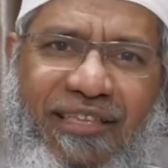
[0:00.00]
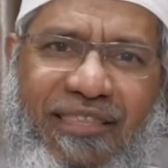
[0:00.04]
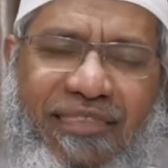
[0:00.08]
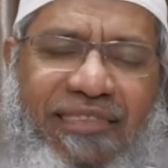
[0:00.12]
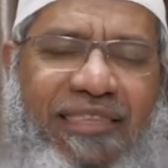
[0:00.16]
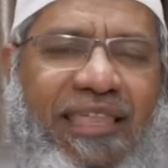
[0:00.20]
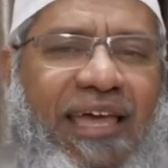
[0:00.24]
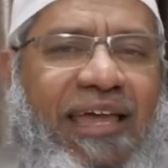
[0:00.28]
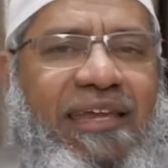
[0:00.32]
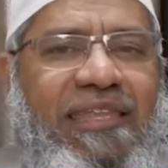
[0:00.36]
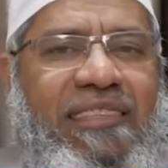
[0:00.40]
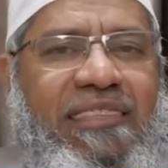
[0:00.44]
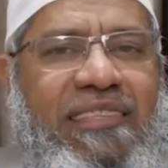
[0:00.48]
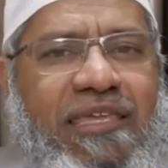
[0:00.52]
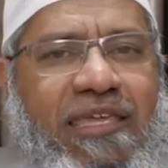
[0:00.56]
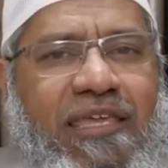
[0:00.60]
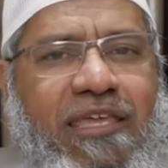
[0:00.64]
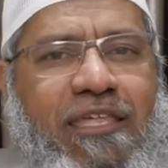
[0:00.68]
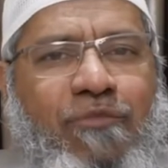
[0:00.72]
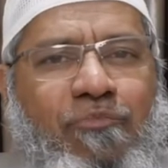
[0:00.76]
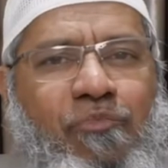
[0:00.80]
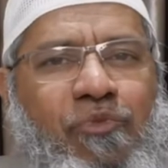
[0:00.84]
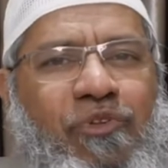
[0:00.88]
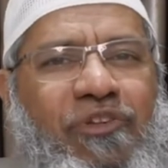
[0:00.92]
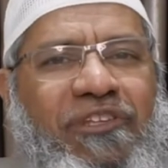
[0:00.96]
that
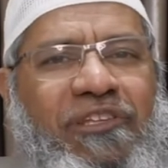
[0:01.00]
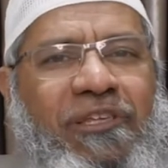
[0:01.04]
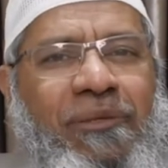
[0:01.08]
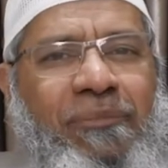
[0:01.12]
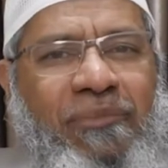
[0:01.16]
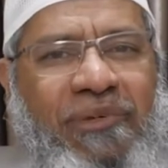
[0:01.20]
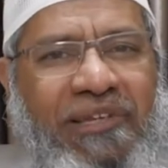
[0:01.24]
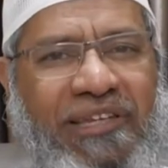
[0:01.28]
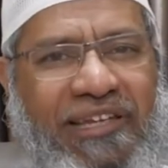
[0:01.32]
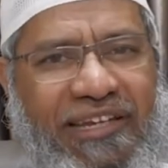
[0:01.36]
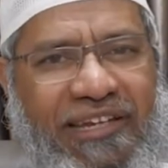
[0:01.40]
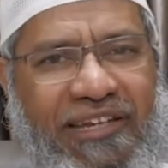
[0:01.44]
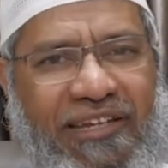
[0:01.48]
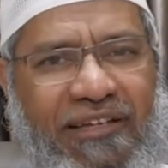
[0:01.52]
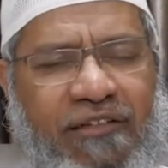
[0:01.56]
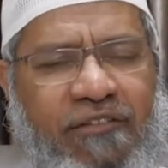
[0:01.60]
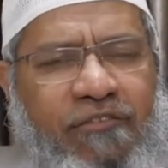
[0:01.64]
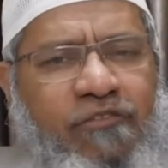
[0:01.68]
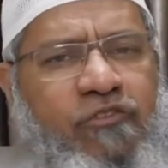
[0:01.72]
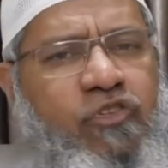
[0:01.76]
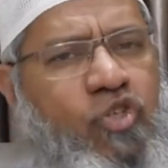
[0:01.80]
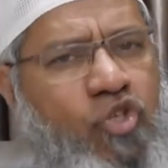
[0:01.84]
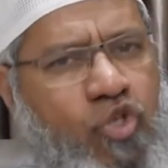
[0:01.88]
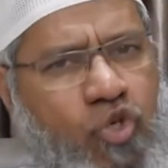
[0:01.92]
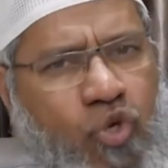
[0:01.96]
these Muslim
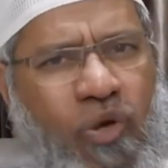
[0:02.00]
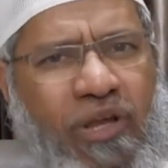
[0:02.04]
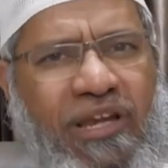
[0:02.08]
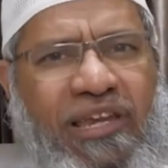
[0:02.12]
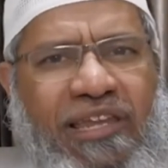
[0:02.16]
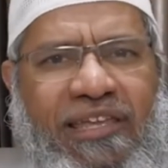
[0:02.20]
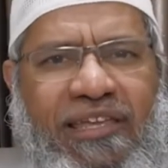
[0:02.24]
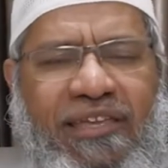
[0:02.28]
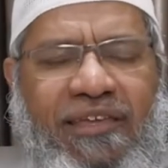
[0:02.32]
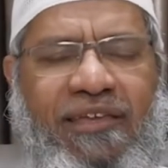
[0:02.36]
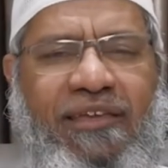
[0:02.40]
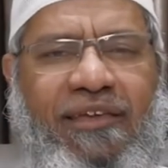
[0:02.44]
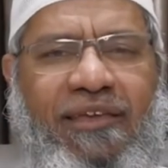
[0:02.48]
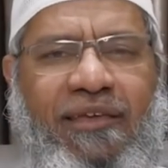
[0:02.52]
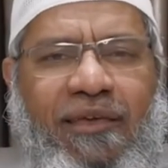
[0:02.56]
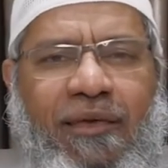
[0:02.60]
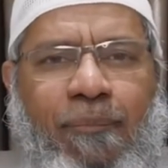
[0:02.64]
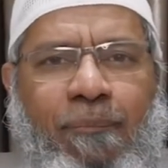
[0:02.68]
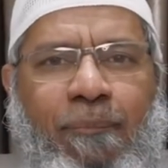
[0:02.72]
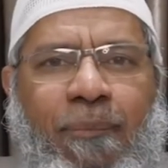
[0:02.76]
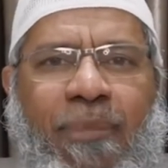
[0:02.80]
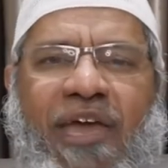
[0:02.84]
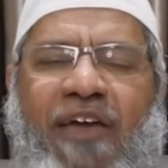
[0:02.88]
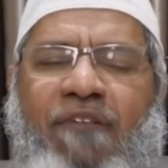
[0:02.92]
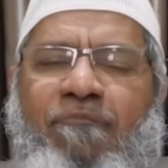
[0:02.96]
leaders surely
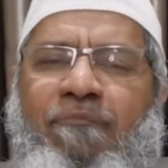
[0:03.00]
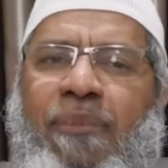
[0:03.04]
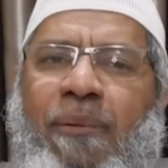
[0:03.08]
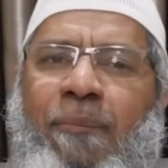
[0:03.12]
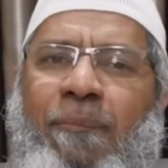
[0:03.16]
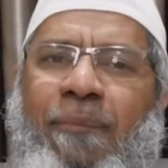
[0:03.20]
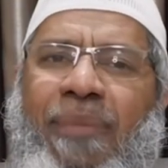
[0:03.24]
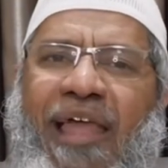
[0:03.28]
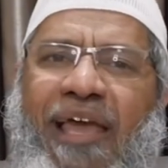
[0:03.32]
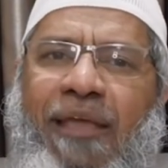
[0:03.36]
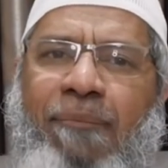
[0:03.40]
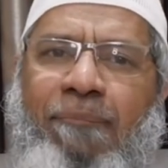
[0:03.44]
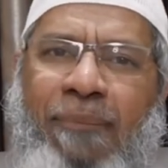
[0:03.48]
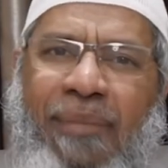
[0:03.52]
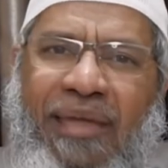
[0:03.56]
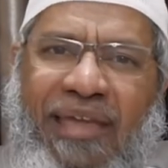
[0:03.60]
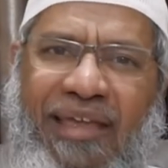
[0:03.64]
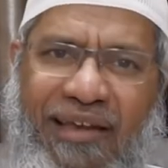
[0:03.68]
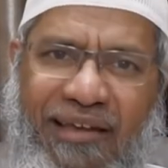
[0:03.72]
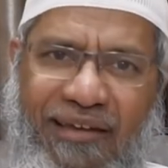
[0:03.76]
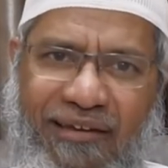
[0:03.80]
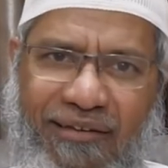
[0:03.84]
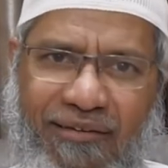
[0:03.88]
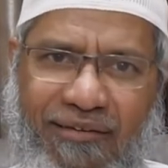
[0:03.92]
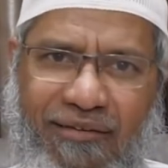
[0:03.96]
may have been
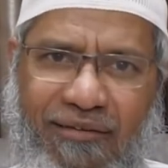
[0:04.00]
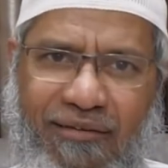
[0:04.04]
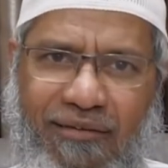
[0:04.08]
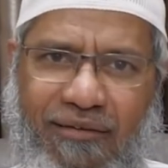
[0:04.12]
blackmailed,